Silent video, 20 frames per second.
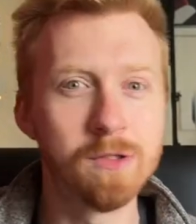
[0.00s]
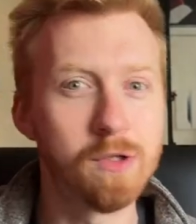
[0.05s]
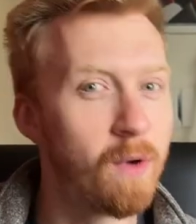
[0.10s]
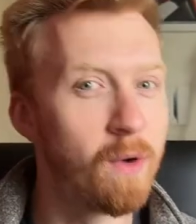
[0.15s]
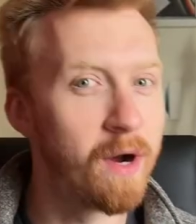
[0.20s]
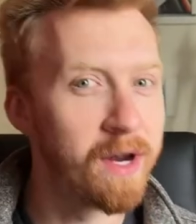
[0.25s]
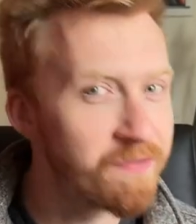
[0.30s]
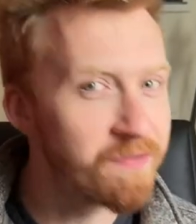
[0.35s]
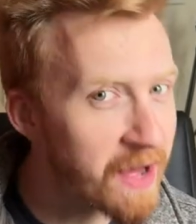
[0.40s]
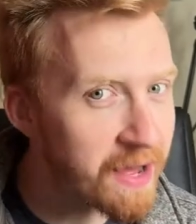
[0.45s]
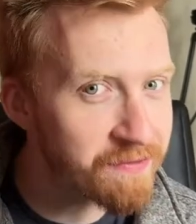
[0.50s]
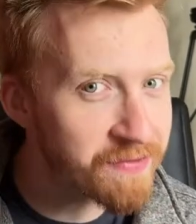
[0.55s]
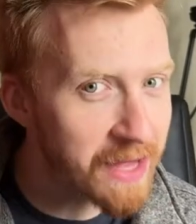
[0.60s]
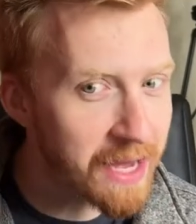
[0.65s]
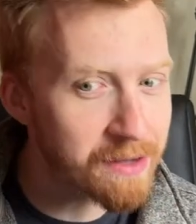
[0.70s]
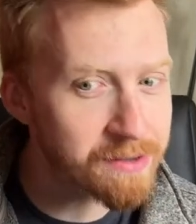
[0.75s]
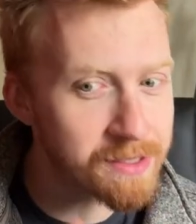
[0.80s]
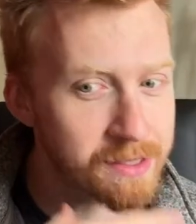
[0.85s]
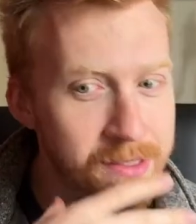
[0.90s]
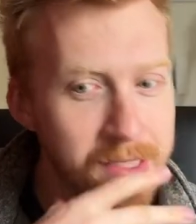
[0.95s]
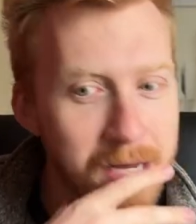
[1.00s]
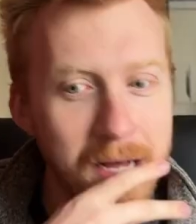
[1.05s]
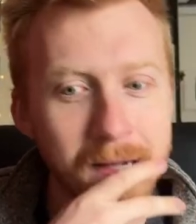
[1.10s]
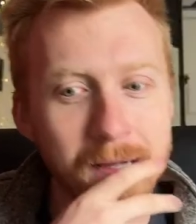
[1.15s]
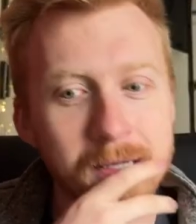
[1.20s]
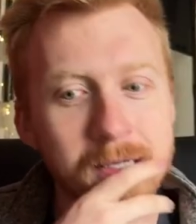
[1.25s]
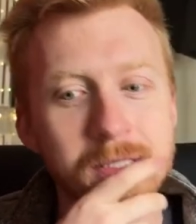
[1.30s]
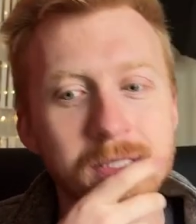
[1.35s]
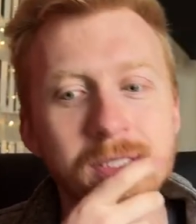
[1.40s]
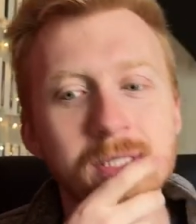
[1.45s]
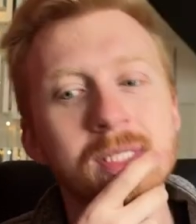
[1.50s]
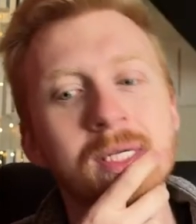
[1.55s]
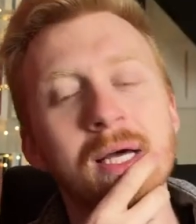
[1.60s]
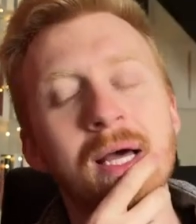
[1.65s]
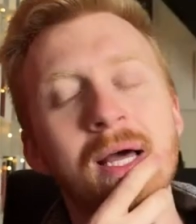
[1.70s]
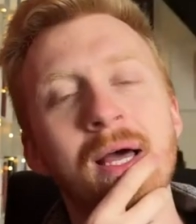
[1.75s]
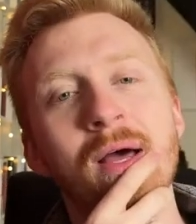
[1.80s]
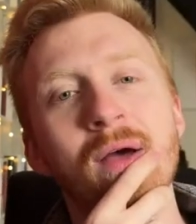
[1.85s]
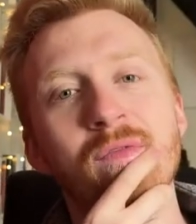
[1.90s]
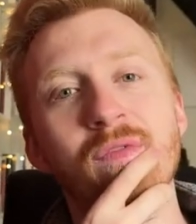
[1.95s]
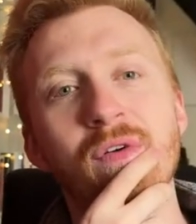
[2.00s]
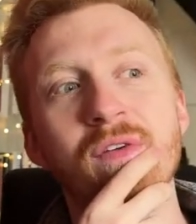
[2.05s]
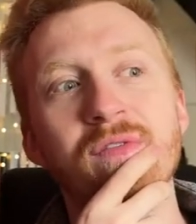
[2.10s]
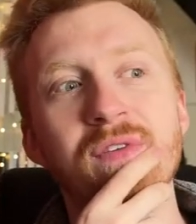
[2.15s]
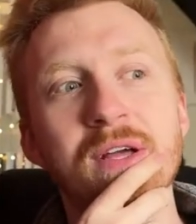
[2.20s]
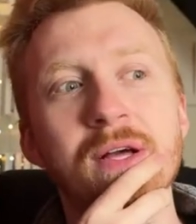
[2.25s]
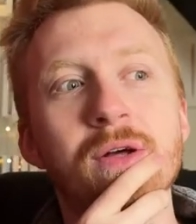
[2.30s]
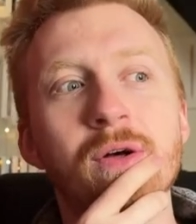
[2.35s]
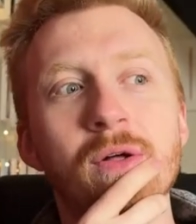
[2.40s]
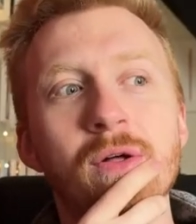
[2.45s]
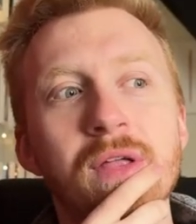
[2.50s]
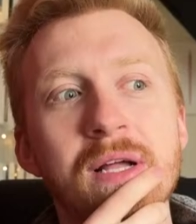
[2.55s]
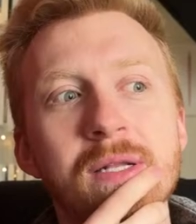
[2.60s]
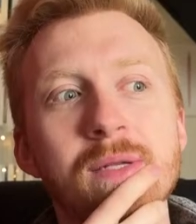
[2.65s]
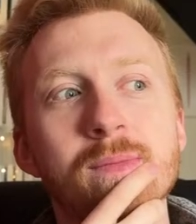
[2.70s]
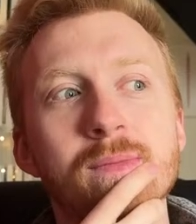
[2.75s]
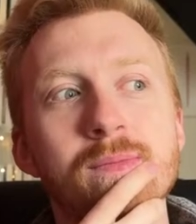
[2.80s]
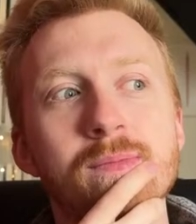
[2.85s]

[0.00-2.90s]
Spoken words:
$25,000 for a vehicle that